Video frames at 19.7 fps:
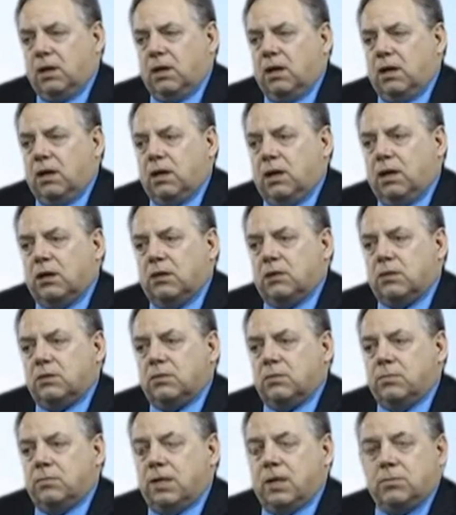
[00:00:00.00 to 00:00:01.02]

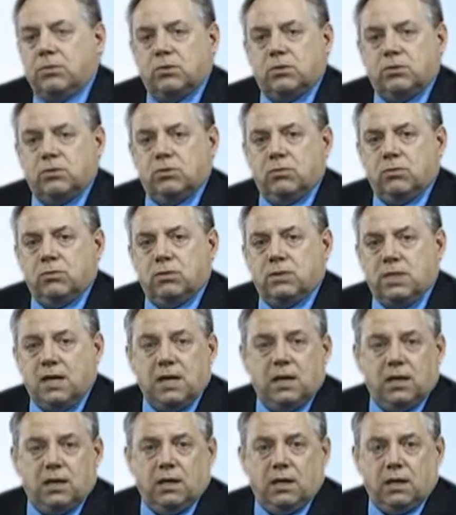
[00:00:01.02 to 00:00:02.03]
to be able to
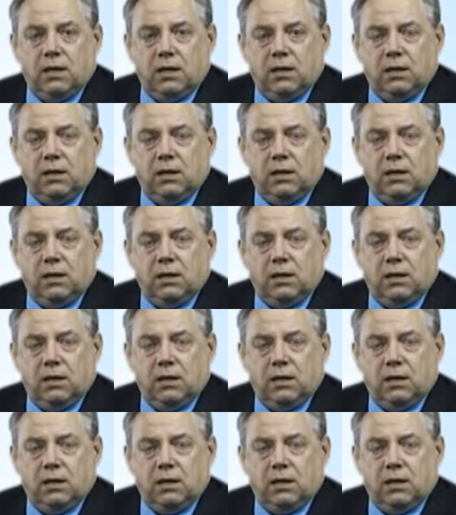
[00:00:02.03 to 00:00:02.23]
stay